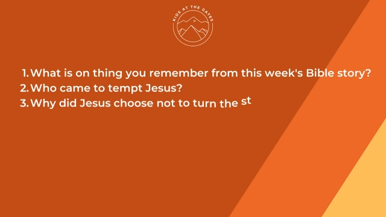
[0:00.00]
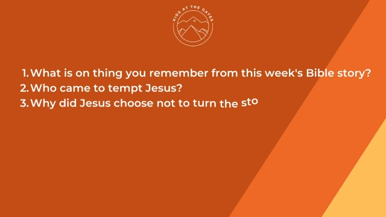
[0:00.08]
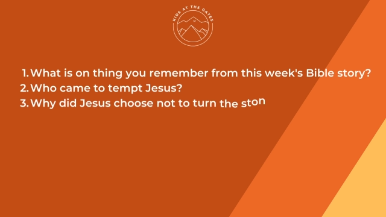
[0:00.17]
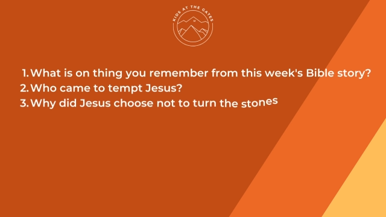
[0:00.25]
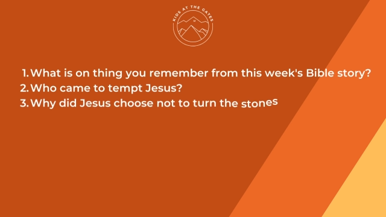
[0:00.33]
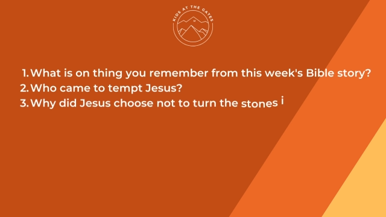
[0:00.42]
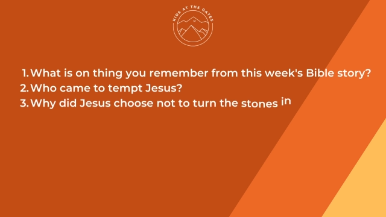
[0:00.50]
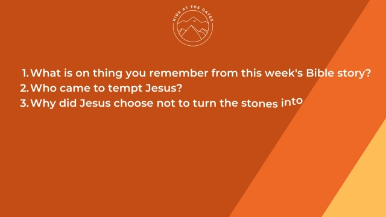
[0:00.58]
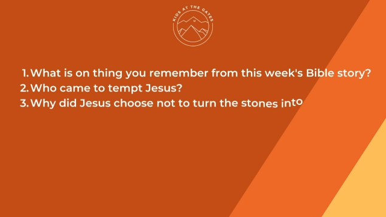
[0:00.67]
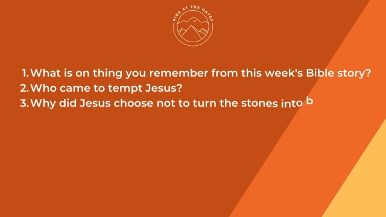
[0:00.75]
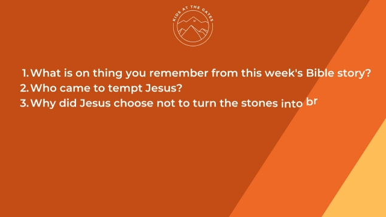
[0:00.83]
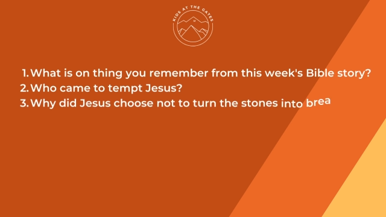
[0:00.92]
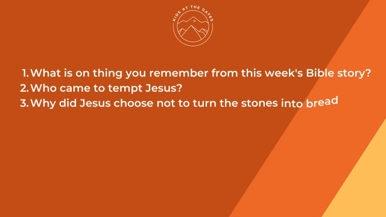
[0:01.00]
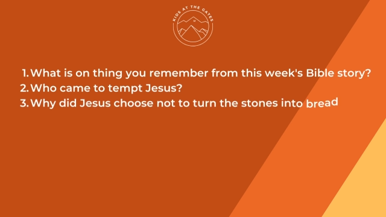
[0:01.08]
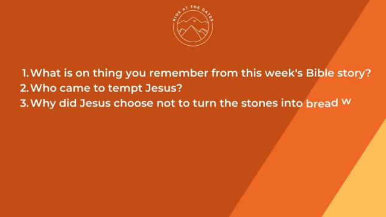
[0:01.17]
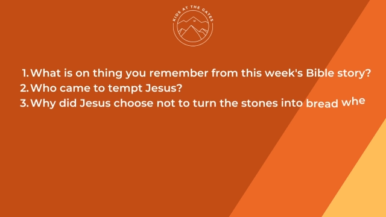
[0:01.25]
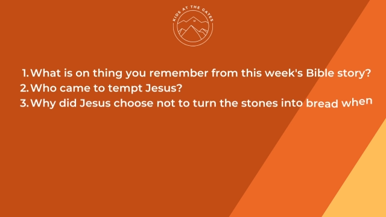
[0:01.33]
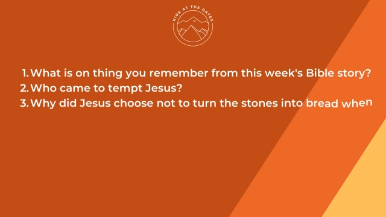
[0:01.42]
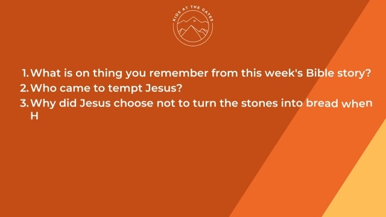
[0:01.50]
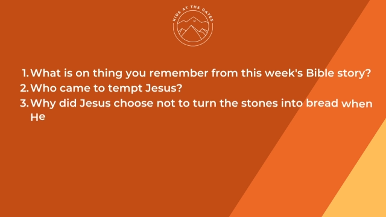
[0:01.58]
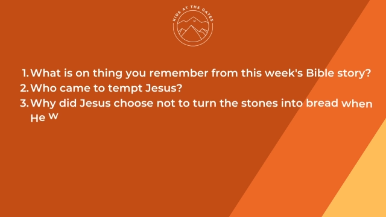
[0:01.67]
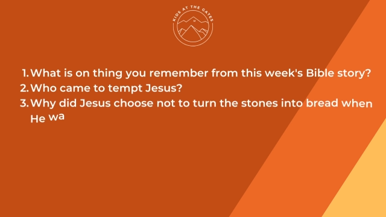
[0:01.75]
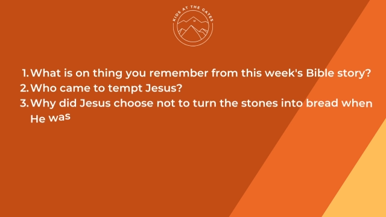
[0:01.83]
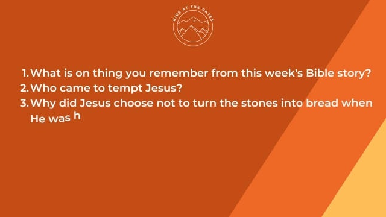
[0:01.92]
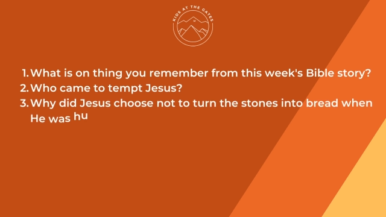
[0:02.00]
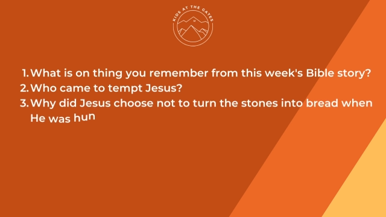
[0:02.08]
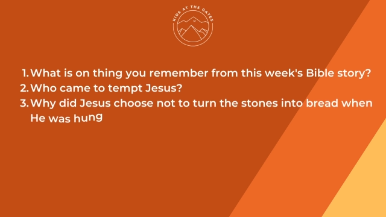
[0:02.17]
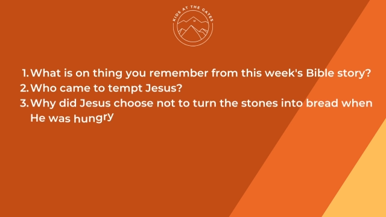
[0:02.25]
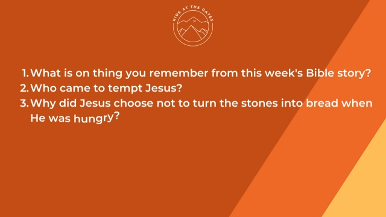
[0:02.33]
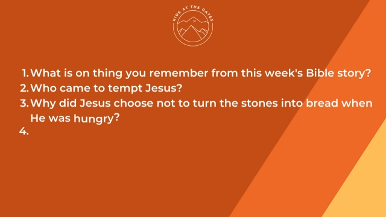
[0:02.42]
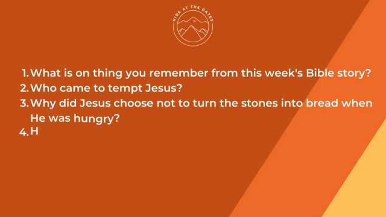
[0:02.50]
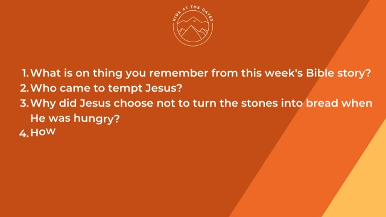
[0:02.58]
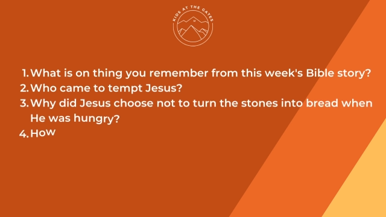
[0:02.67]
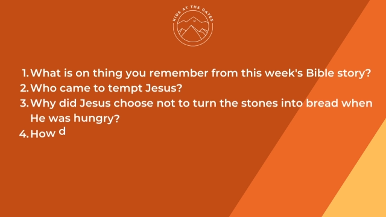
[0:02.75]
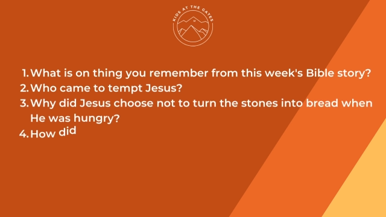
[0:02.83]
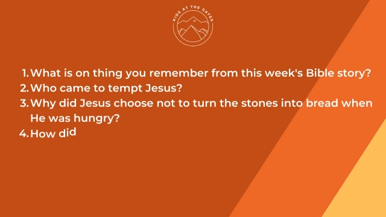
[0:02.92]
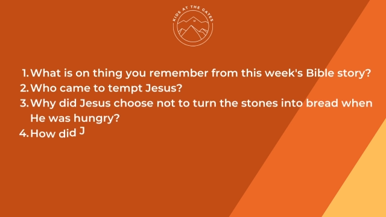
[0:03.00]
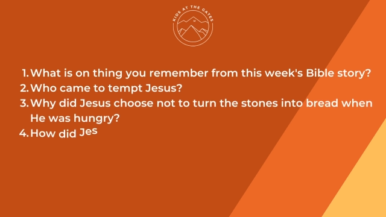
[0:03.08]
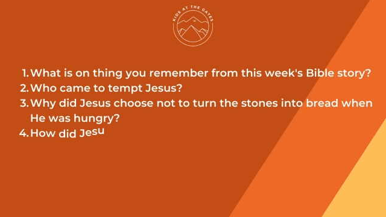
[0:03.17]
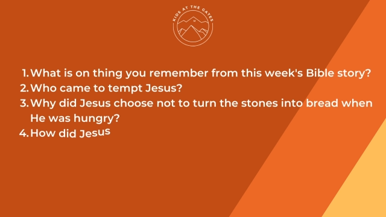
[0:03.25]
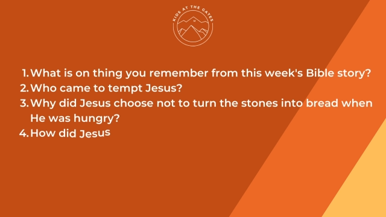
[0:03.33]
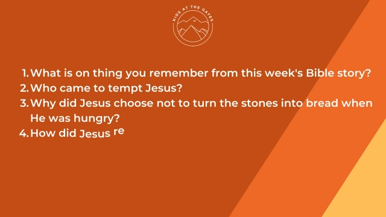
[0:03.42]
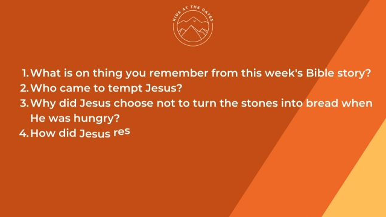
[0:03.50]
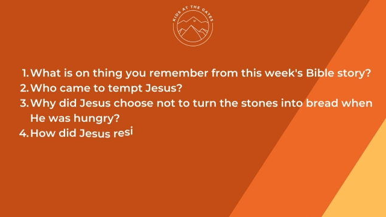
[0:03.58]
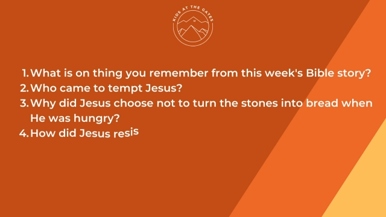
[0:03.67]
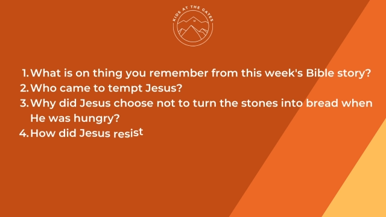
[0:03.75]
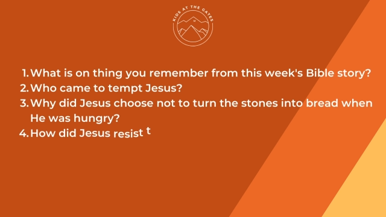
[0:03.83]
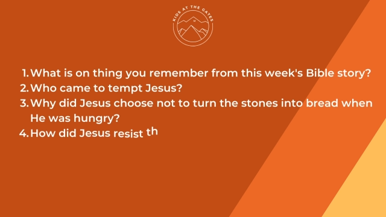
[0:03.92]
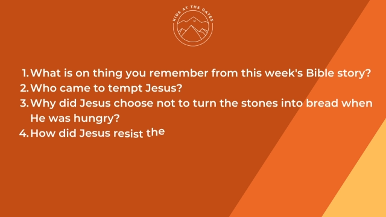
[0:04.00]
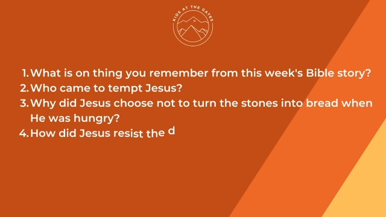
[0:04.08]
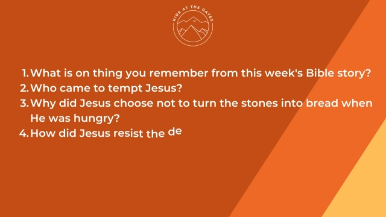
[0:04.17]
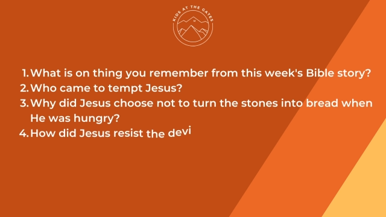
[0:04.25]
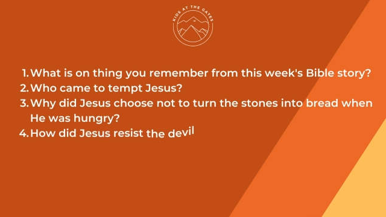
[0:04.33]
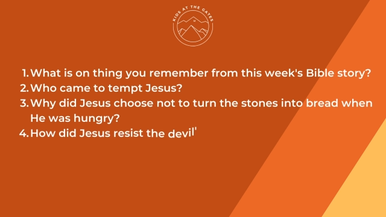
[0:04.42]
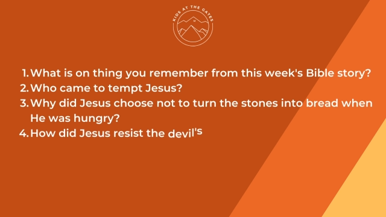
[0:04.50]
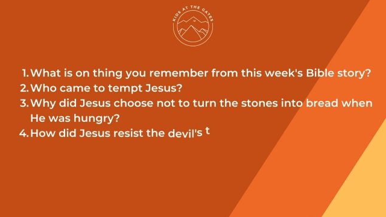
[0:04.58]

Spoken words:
(no speaker visible)